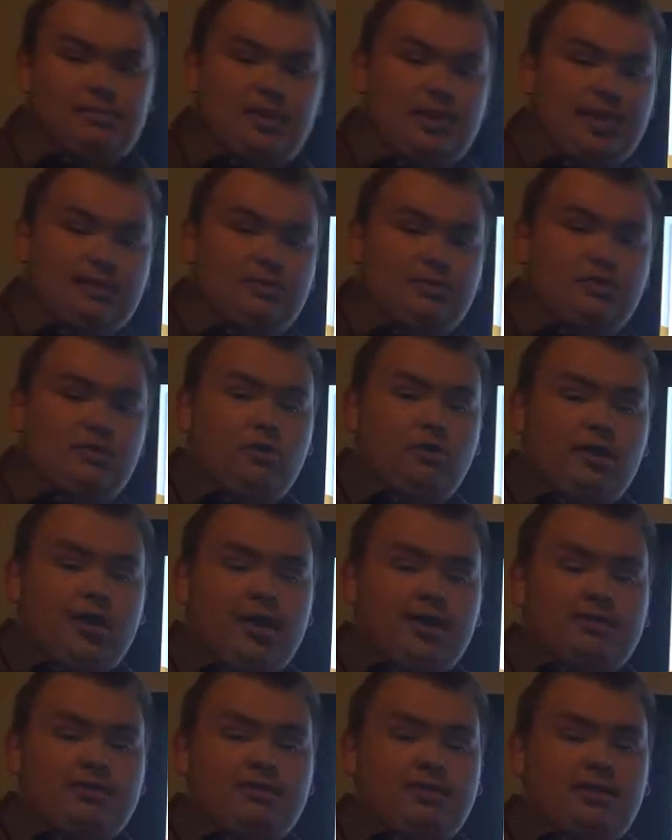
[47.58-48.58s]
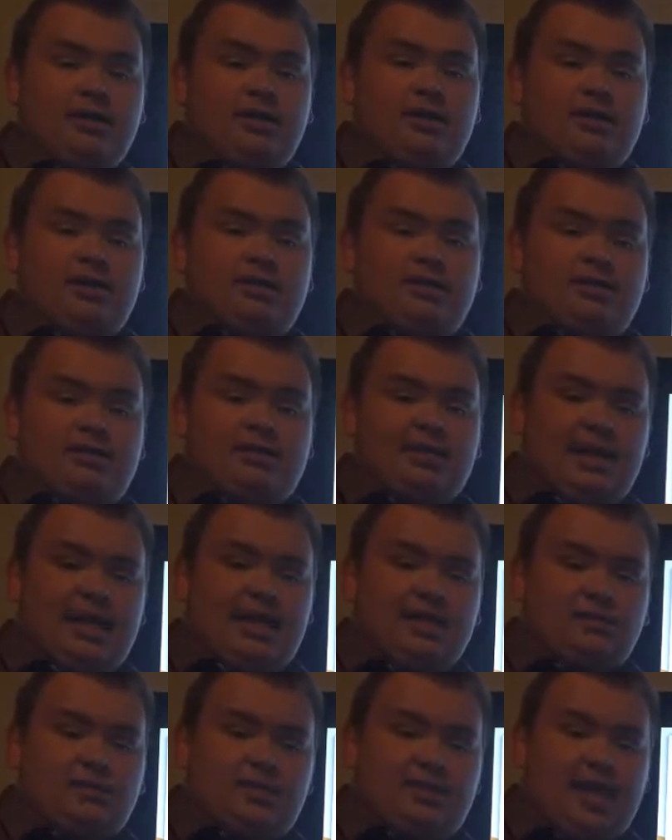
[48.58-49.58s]
Bonanza Showcase. This
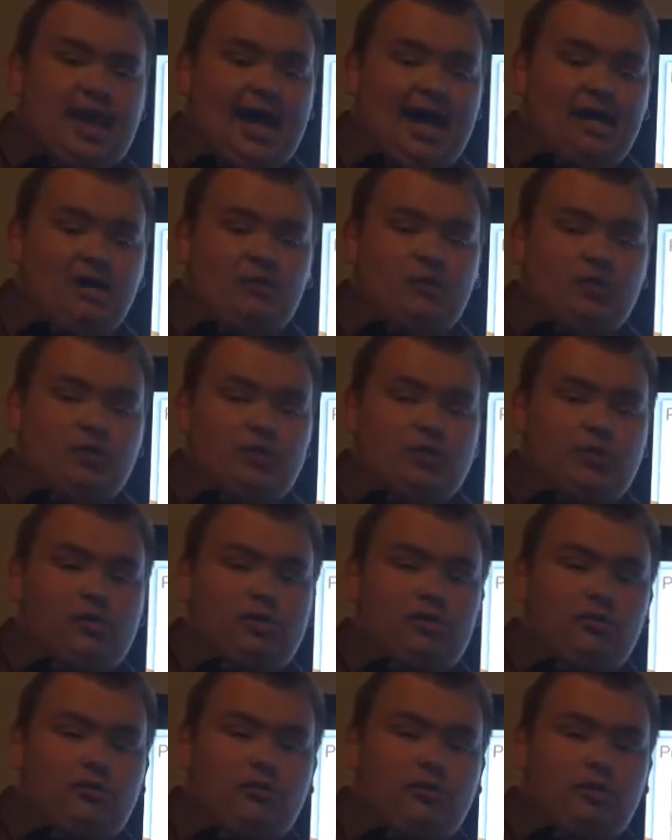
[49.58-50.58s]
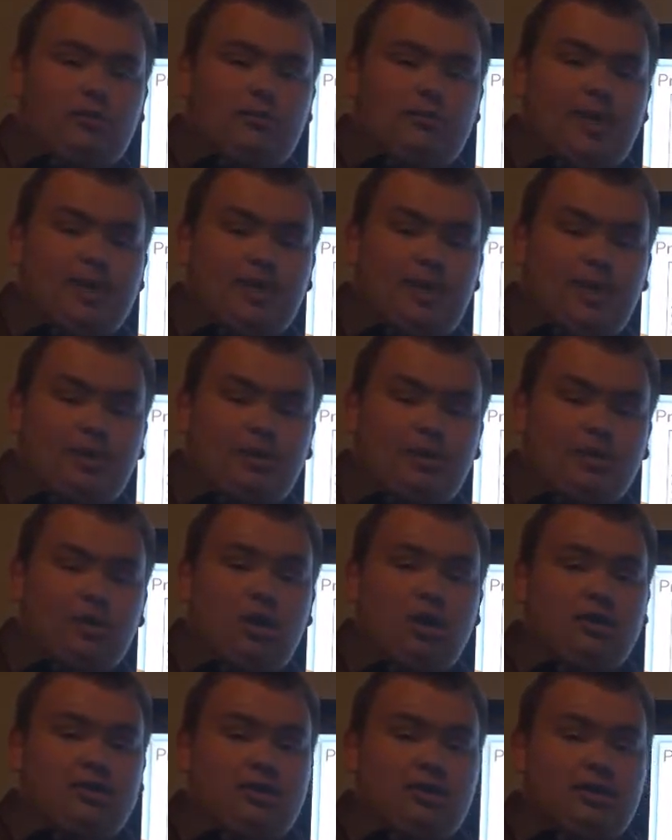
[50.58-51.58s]
task was added once we were informed by Dr.
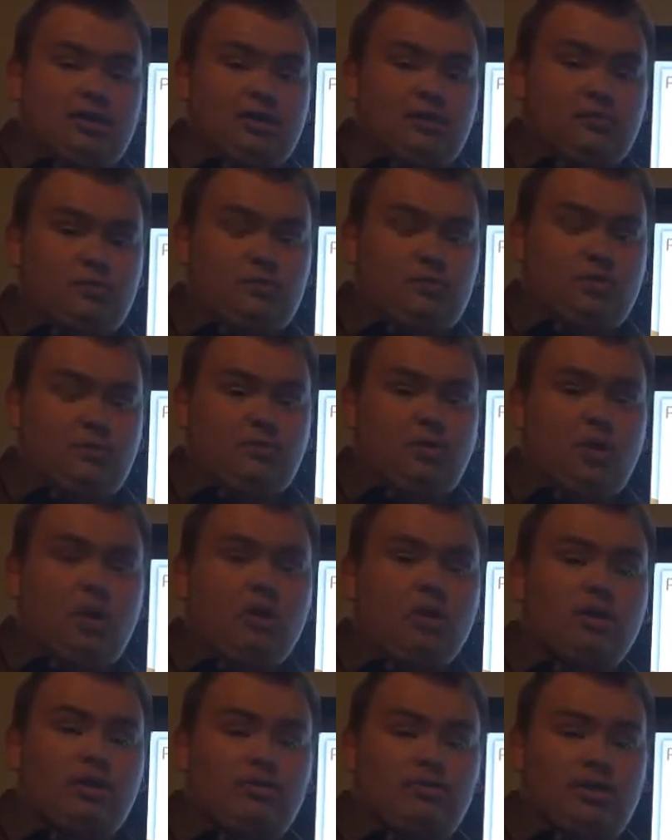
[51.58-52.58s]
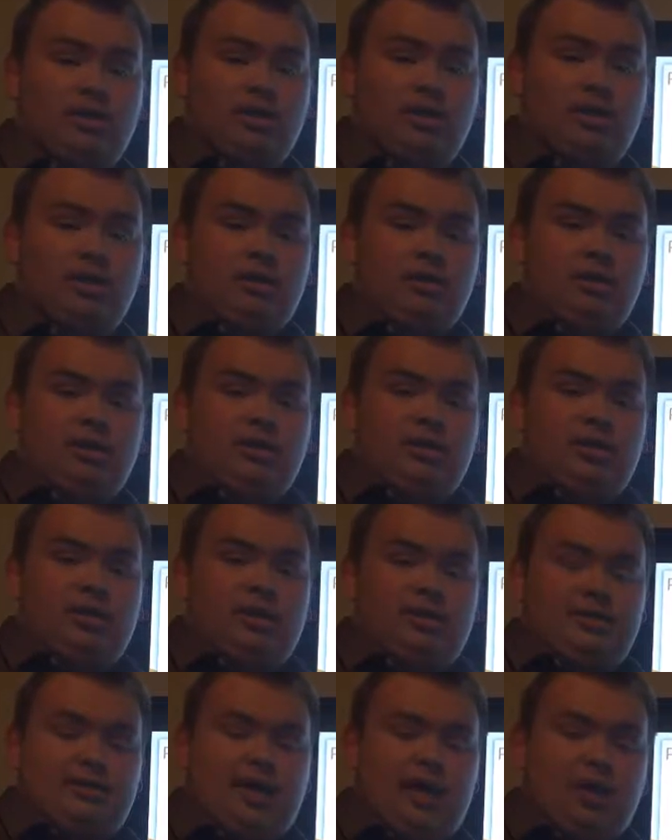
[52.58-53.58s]
Clark that this would be part of the
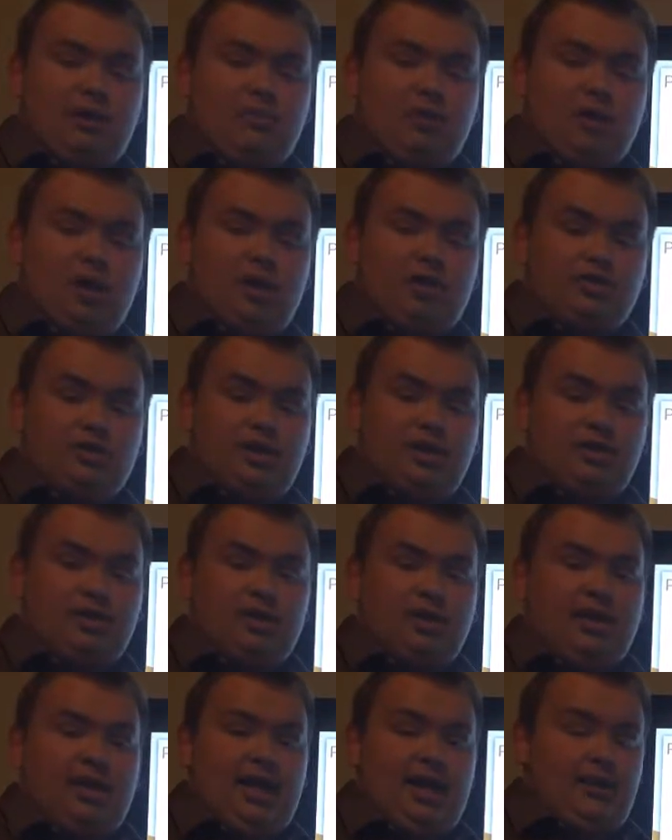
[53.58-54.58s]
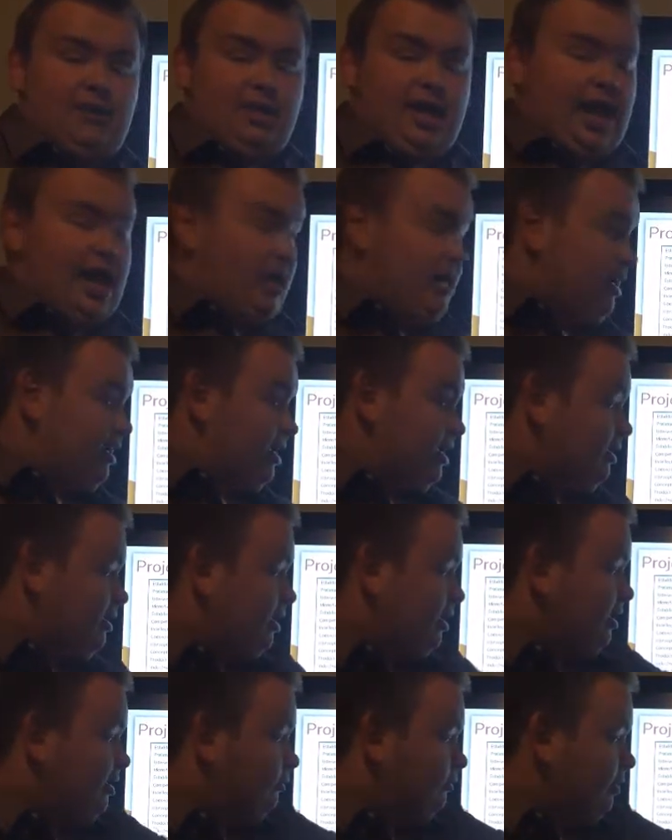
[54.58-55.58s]
entire project, and we added it